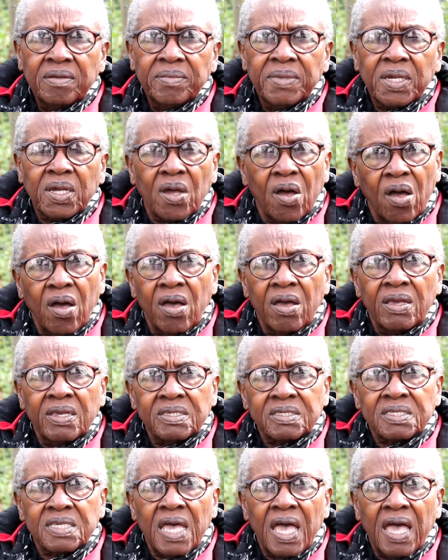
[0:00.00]

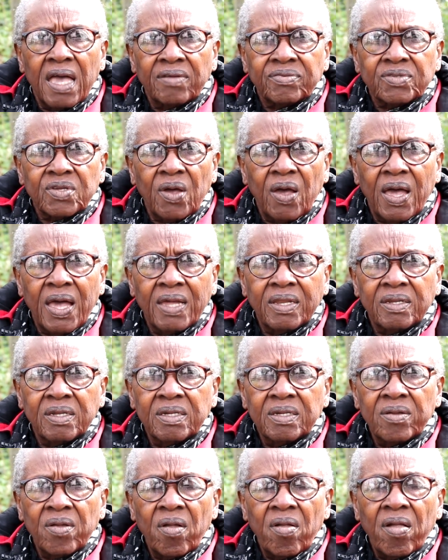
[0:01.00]
Because, I have to
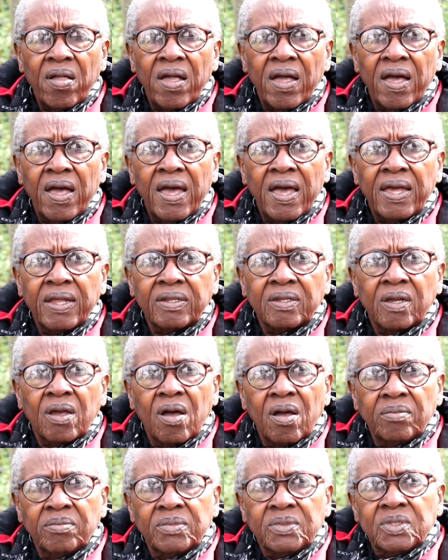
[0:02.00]
add, I had
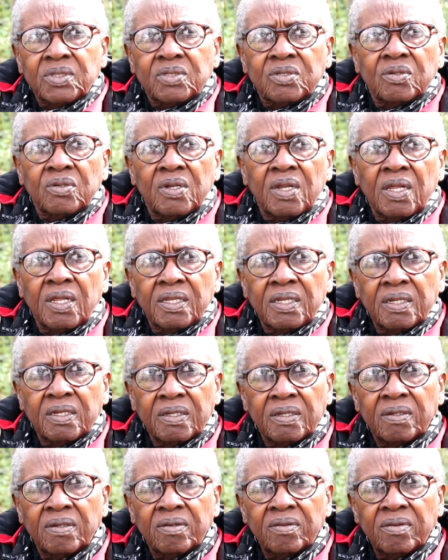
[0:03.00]
come to
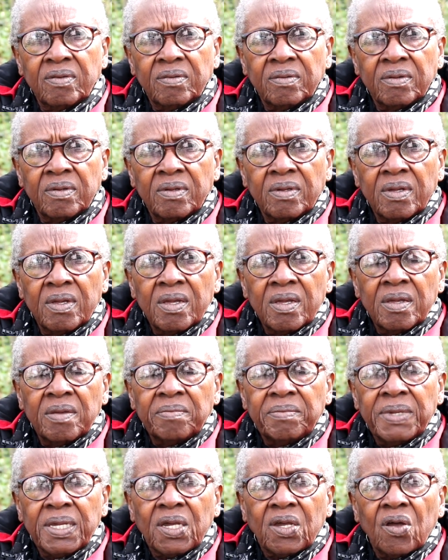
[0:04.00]
London
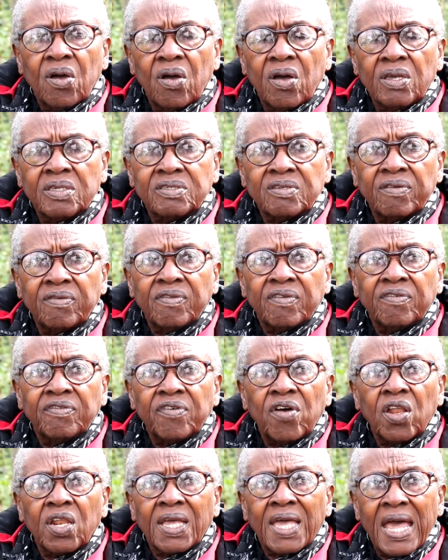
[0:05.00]
because of the
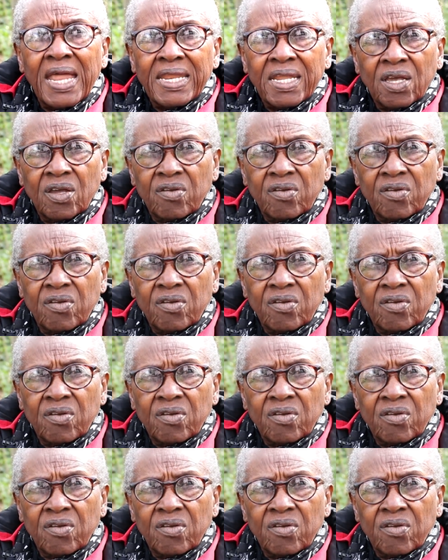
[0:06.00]
volcanic